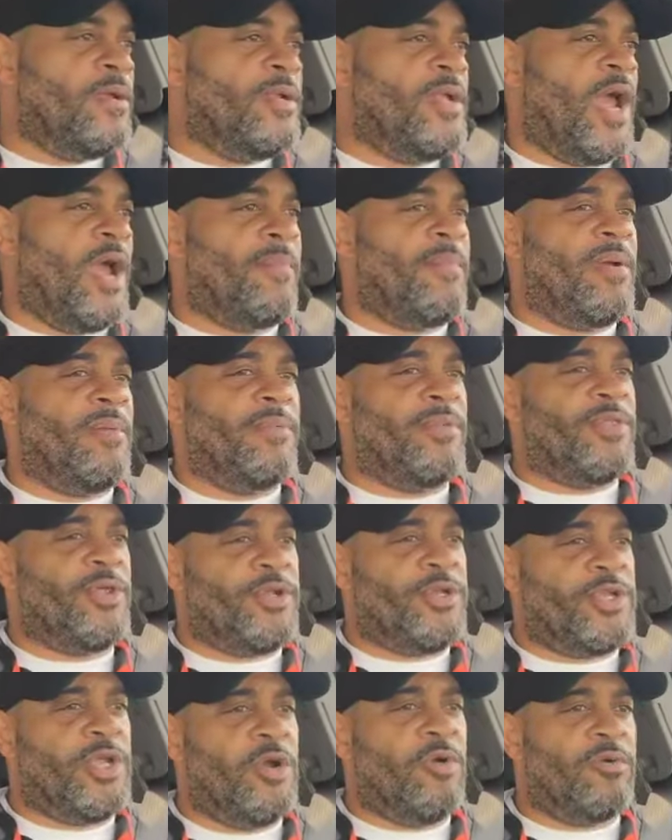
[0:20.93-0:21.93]
Do y'all remember
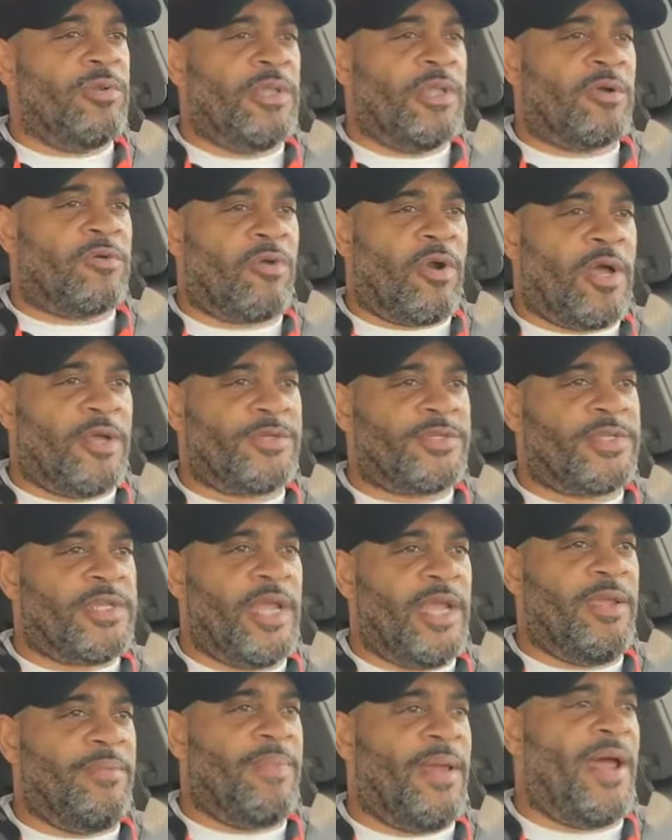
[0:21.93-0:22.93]
the Duke lacrosse
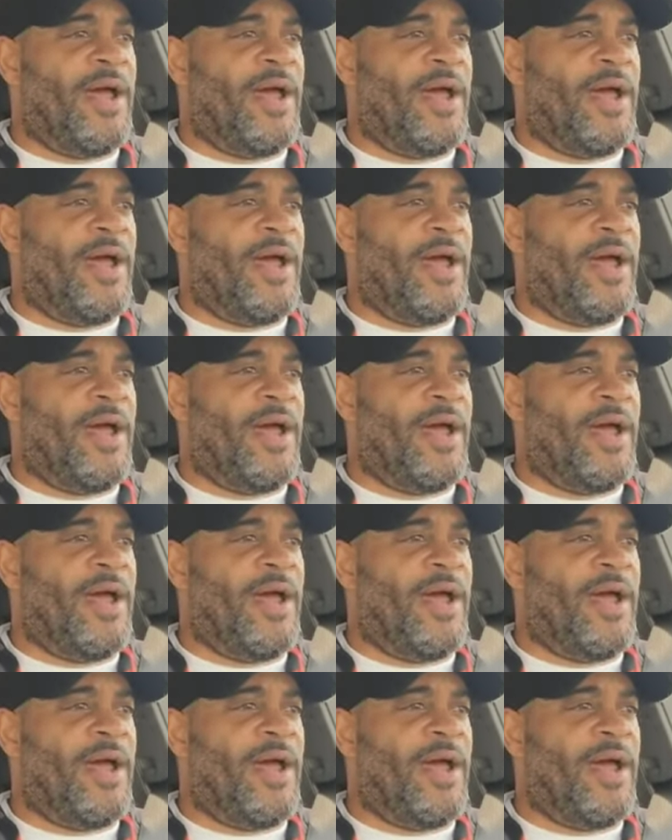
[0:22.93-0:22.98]
team?